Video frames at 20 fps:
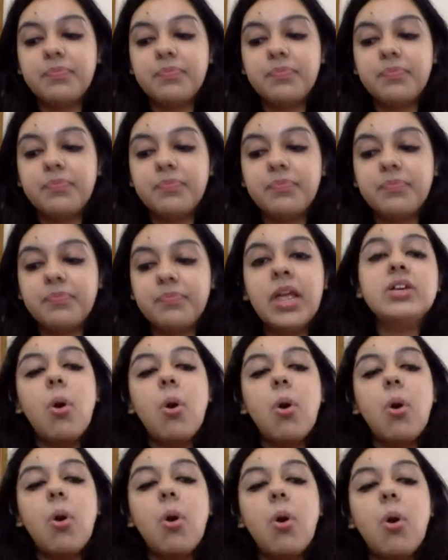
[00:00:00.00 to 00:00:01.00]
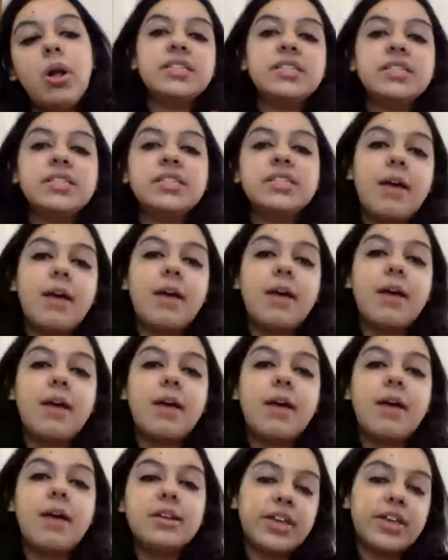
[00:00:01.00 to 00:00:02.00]
So all this comes
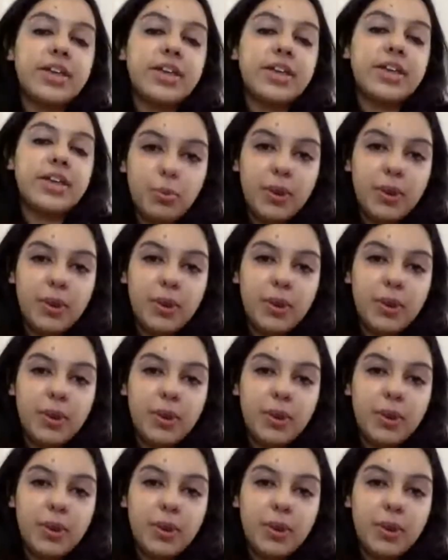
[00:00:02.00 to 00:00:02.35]
under section